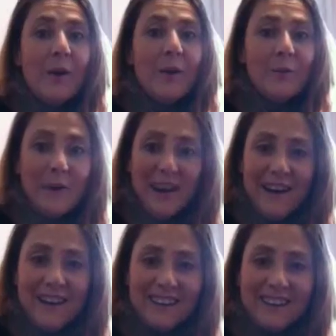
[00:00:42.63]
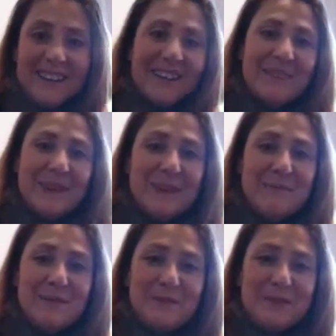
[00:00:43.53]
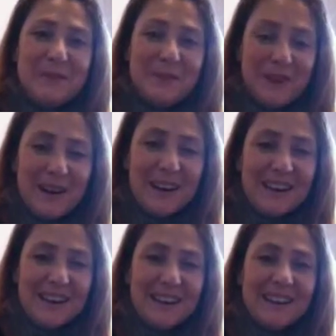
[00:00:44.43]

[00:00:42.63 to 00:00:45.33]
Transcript: Well, when I moved to New York